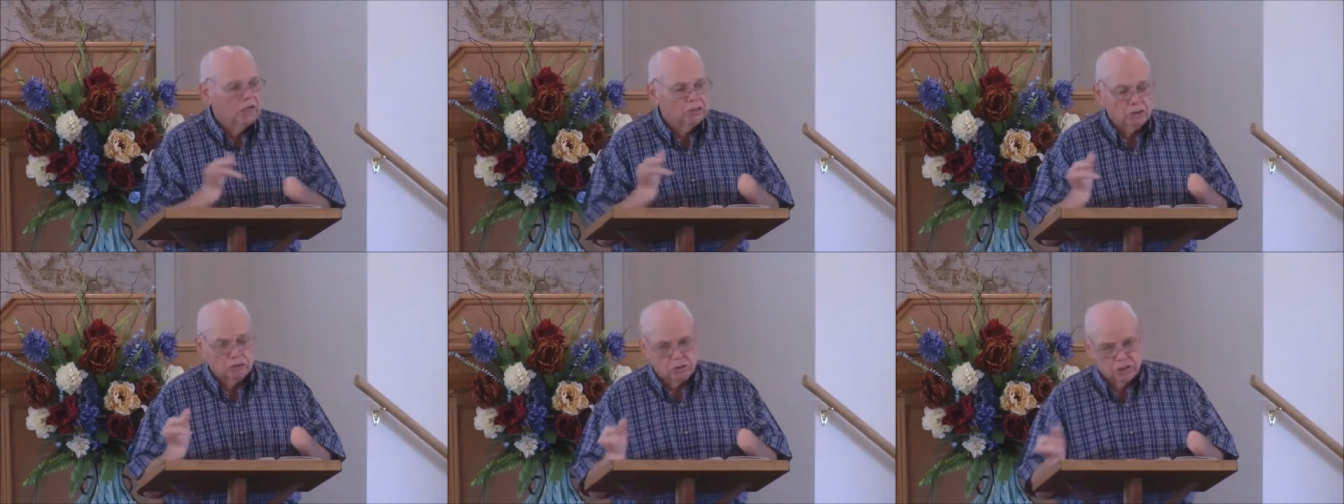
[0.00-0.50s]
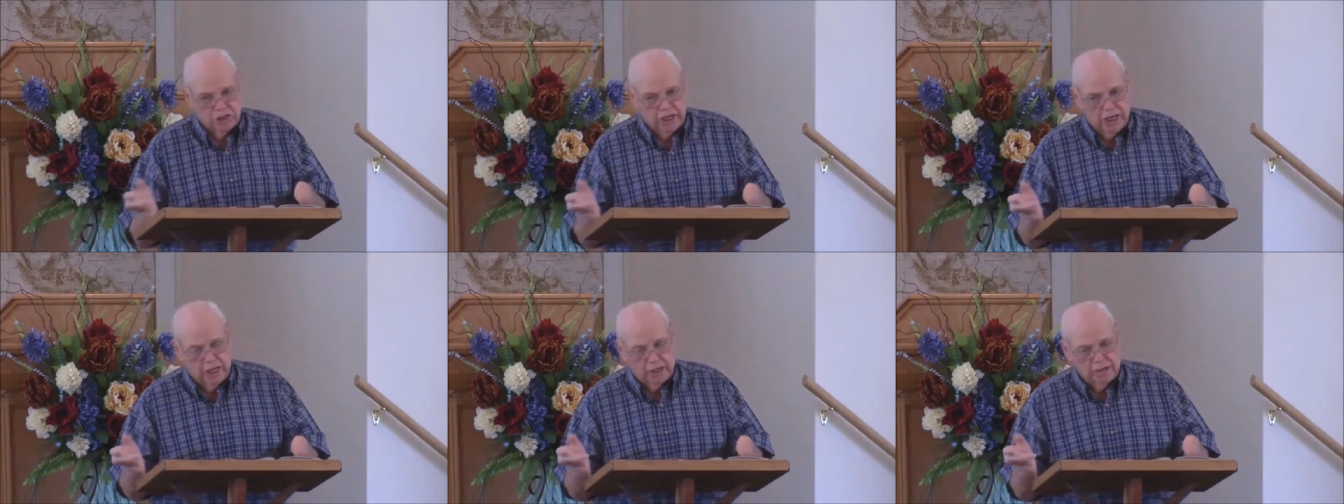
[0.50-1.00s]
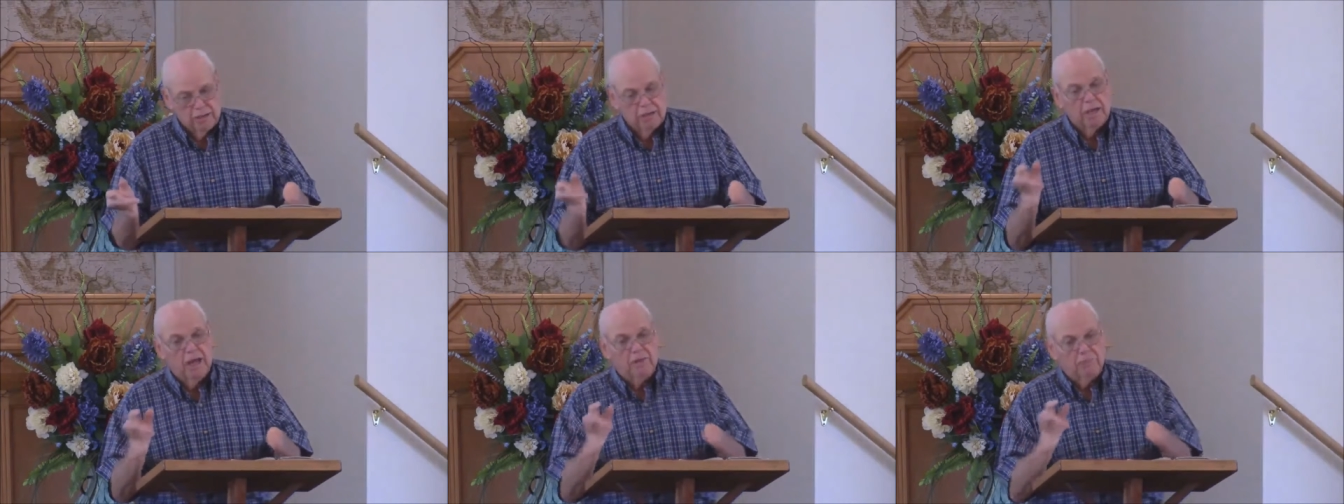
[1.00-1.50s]
It's a sin.
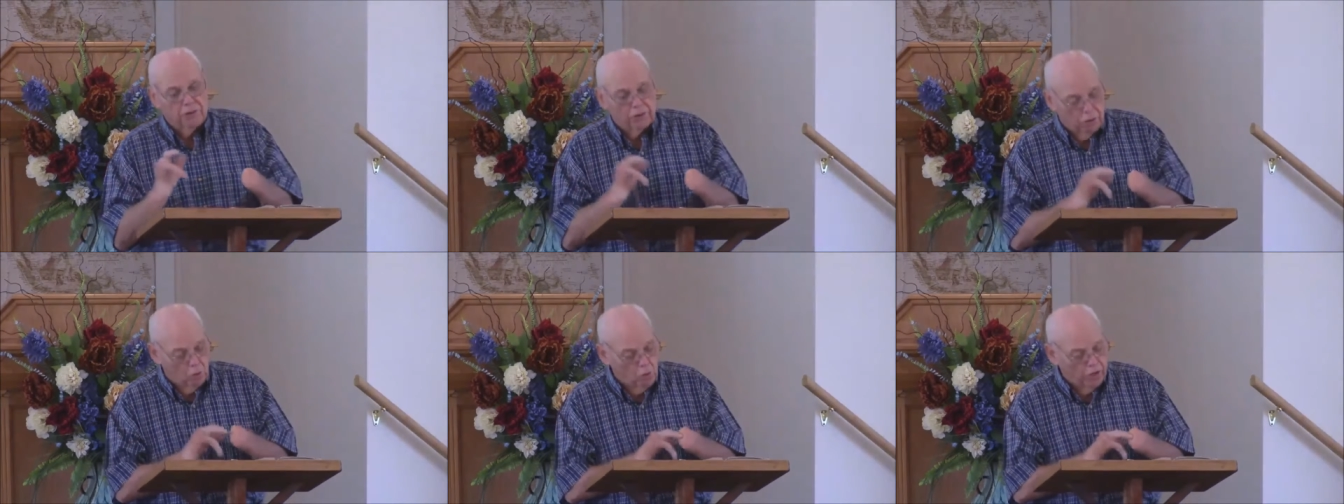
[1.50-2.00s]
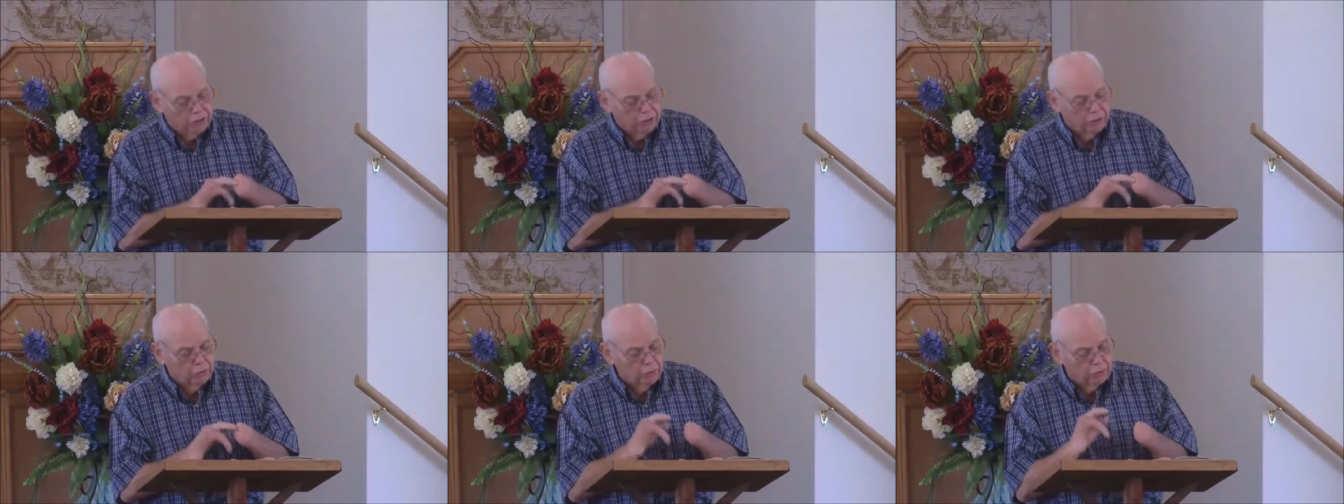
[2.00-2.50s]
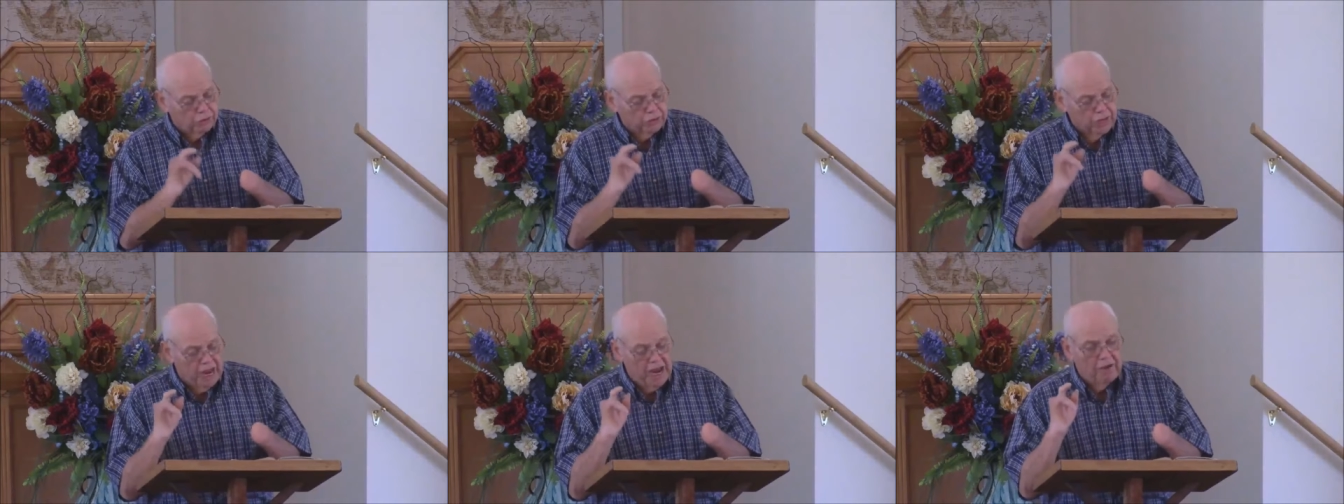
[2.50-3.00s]
Right. And they're going to
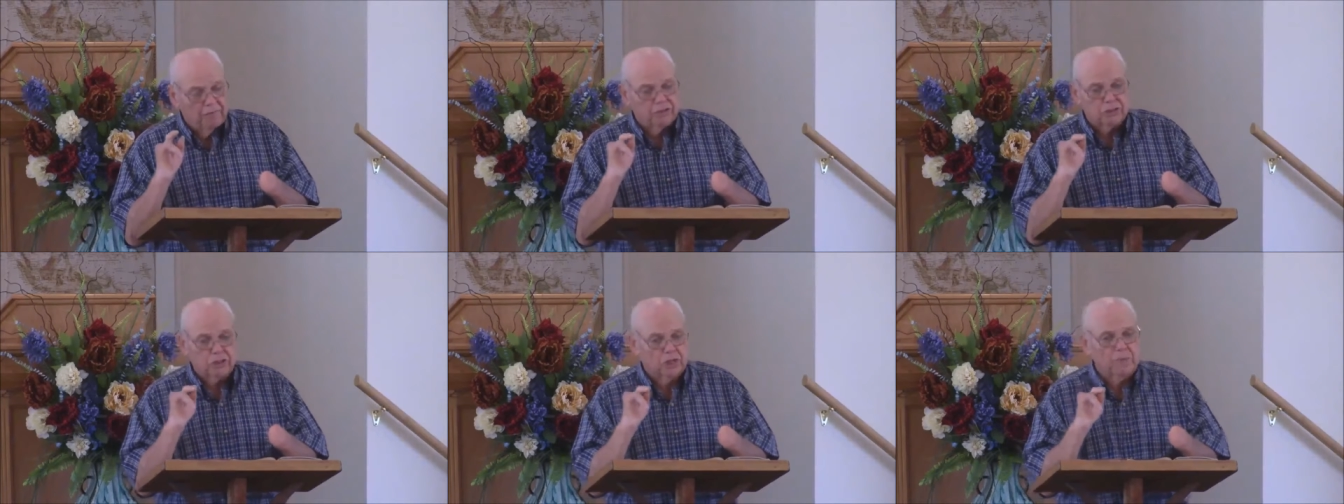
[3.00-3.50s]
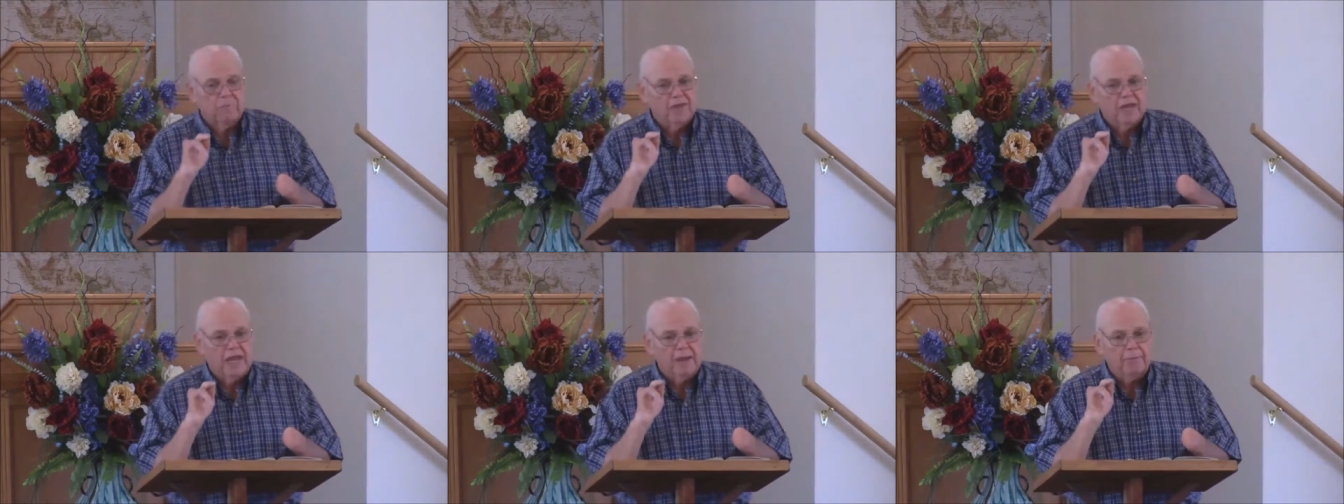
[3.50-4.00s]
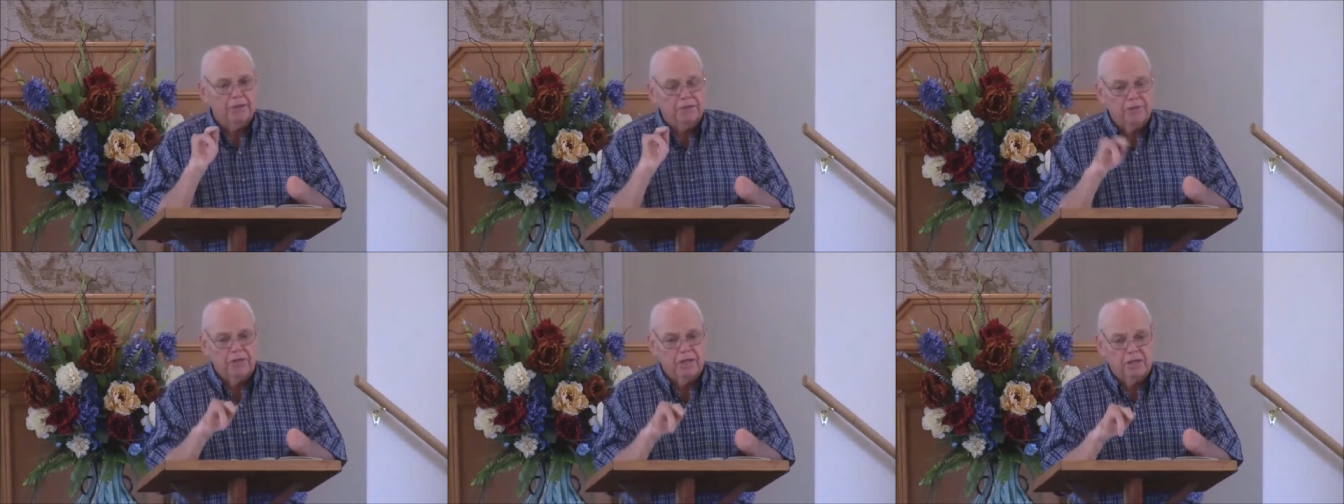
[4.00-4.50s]
have the same thing happen
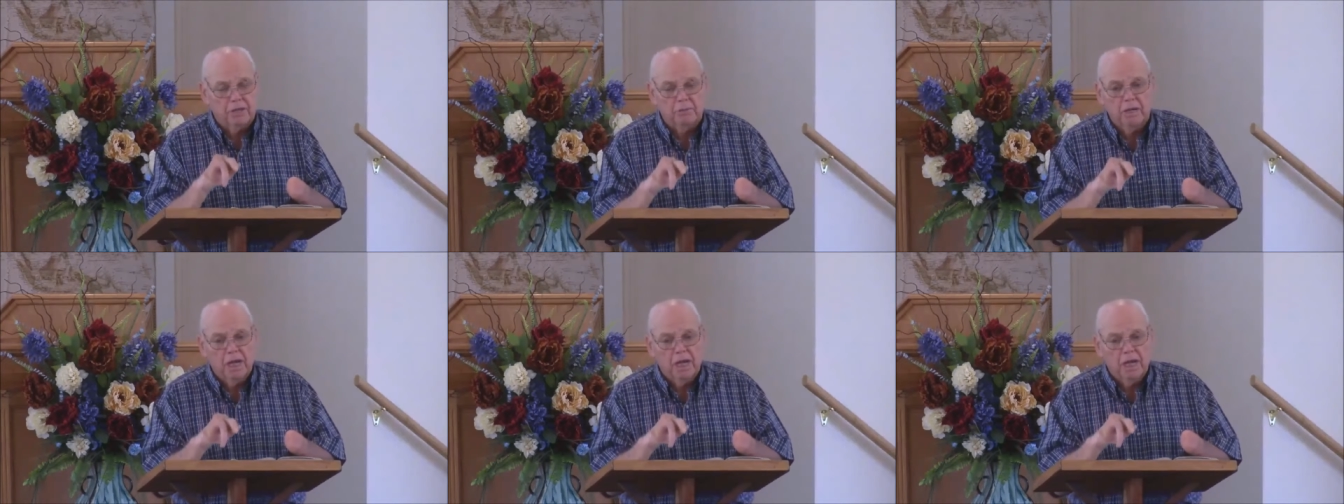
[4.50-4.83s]
to them